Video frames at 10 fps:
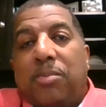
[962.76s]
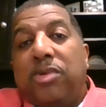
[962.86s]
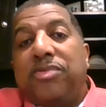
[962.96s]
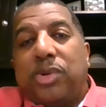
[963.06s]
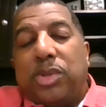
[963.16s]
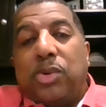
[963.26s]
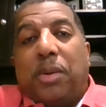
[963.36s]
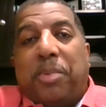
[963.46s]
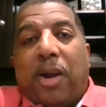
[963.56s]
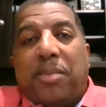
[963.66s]
or move to a new
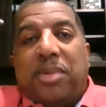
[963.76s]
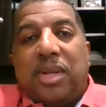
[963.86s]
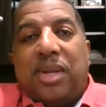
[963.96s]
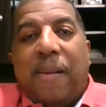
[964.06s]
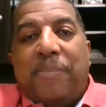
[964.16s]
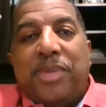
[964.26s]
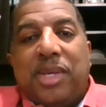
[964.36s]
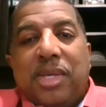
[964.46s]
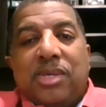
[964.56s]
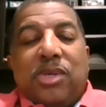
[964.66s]
apartment,
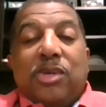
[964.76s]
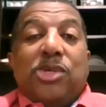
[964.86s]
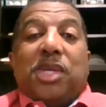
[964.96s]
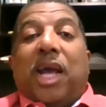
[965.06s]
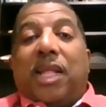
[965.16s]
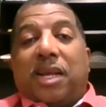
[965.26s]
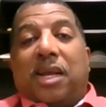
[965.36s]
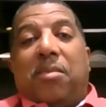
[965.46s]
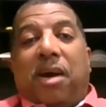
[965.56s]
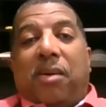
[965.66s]
you usually got to
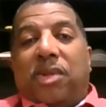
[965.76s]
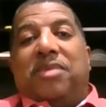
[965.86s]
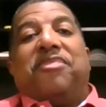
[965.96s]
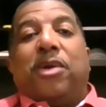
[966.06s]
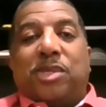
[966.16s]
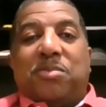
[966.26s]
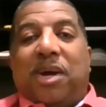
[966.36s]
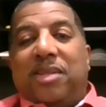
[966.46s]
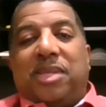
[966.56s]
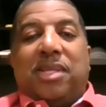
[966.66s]
come up with the first
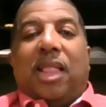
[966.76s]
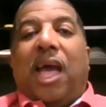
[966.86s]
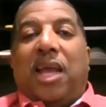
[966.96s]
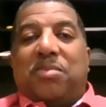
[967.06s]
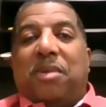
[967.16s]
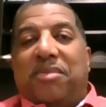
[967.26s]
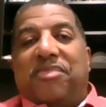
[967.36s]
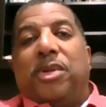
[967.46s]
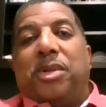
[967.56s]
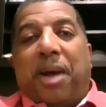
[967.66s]
month and the last
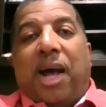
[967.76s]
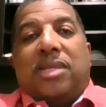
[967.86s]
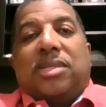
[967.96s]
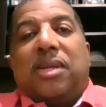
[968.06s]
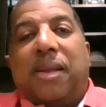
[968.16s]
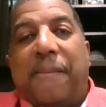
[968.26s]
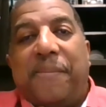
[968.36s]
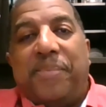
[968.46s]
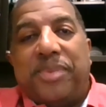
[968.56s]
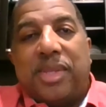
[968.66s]
month for deposit.
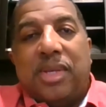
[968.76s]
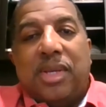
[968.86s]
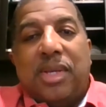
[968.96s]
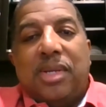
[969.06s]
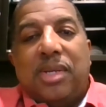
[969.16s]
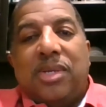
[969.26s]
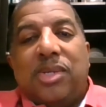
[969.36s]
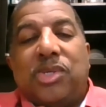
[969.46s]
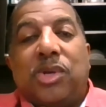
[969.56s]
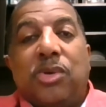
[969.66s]

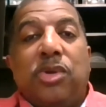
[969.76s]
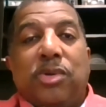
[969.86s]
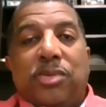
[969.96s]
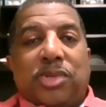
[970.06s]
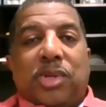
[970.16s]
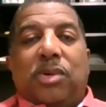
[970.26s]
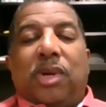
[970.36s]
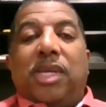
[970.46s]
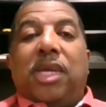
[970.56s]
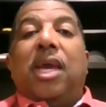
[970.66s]
So
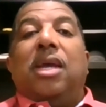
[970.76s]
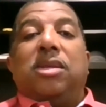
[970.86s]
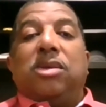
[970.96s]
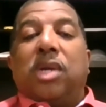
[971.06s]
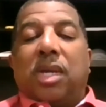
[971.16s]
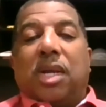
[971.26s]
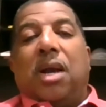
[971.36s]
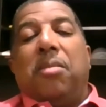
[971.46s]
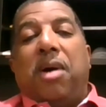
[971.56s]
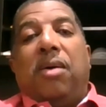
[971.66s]
again, you can
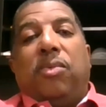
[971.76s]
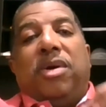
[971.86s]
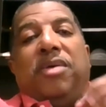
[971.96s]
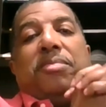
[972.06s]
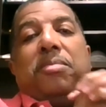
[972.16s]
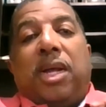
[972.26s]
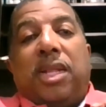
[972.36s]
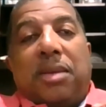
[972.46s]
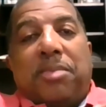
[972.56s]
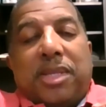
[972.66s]
come up with
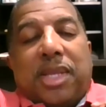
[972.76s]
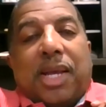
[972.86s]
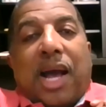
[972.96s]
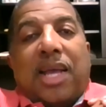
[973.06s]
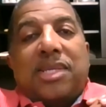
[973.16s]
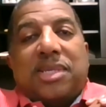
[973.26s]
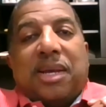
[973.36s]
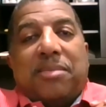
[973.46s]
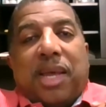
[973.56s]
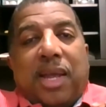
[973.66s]
money, but the
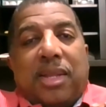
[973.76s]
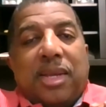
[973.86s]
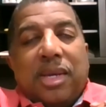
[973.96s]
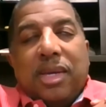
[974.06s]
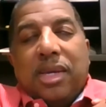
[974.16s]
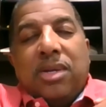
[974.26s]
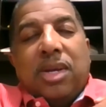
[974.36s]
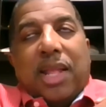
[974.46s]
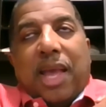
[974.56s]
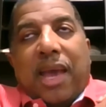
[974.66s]
concept that you
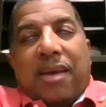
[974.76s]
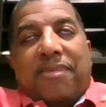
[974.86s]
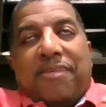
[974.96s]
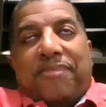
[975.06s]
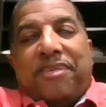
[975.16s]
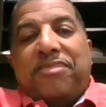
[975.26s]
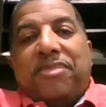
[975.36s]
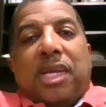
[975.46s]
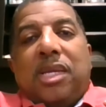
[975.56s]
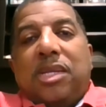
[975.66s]
got to have
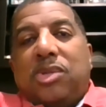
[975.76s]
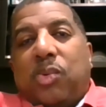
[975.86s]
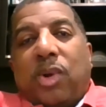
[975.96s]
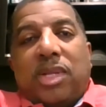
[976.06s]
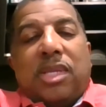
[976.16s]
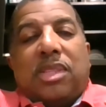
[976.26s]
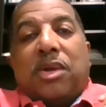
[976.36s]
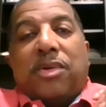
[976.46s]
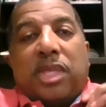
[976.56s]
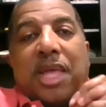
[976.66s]
$15,000, $20,000,
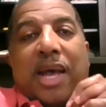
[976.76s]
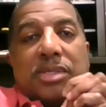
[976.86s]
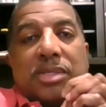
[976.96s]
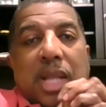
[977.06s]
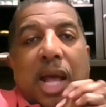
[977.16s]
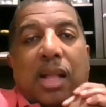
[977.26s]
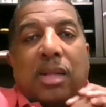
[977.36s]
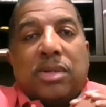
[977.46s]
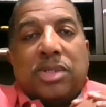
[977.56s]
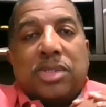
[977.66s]

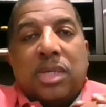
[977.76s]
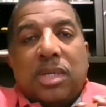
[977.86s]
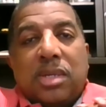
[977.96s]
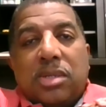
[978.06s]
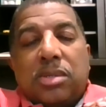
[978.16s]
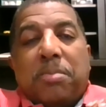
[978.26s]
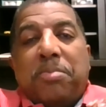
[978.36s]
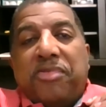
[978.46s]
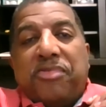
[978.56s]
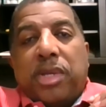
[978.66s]
$30,000
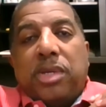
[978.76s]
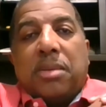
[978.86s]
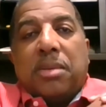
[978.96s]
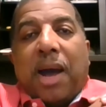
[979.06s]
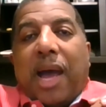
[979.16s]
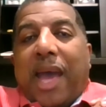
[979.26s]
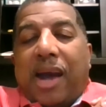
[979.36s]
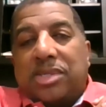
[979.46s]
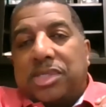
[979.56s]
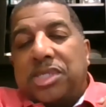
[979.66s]
before you can buy a
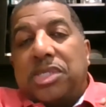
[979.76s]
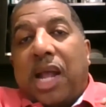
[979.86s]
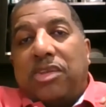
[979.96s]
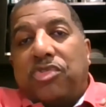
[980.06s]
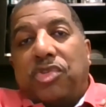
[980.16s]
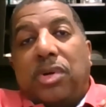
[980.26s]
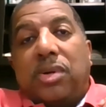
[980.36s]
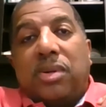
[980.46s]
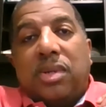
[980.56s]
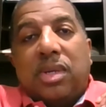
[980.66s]
house is not true.
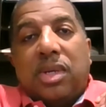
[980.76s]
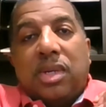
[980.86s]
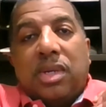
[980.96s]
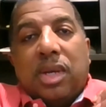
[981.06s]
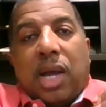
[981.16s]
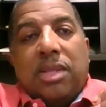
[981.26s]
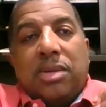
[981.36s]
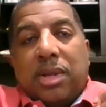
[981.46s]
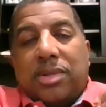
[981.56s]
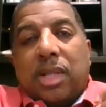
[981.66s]
I
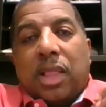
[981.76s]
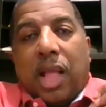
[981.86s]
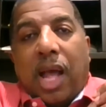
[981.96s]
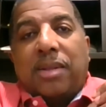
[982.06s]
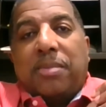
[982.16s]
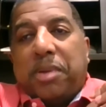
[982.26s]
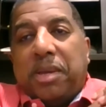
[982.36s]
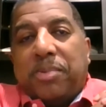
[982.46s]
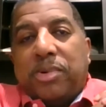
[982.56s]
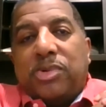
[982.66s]
know there's a lot of
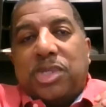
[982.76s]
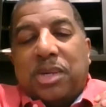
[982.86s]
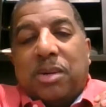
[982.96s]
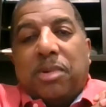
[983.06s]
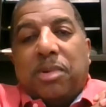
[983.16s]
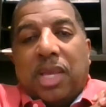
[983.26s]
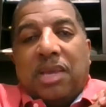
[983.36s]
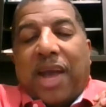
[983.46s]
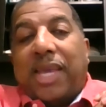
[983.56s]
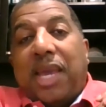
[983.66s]
people who still
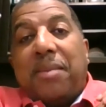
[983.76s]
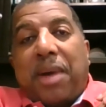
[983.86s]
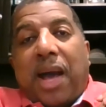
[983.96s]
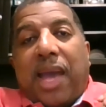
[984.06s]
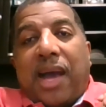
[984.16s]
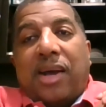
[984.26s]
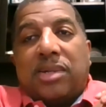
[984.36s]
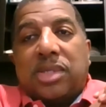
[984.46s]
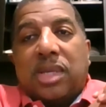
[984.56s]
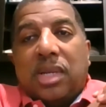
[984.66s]
believe I can't buy a
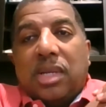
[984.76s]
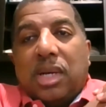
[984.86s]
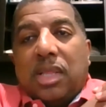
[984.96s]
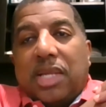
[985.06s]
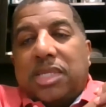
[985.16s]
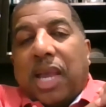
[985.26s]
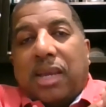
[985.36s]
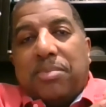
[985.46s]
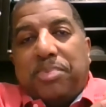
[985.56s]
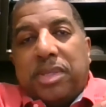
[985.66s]
house unless I
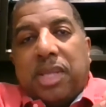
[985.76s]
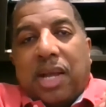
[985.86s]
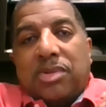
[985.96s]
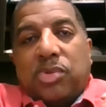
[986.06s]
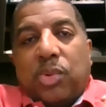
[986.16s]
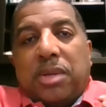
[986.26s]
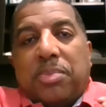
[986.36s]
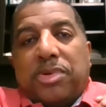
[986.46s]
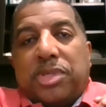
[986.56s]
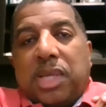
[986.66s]
can put down
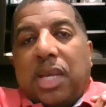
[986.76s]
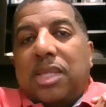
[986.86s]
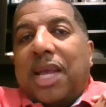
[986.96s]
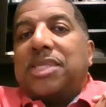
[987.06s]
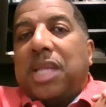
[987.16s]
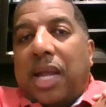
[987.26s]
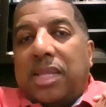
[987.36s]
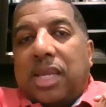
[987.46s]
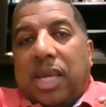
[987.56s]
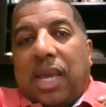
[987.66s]
20%. That's
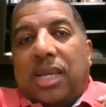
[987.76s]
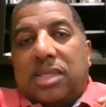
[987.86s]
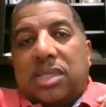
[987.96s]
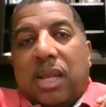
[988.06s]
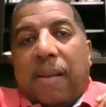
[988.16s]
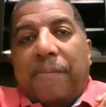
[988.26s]
not the case.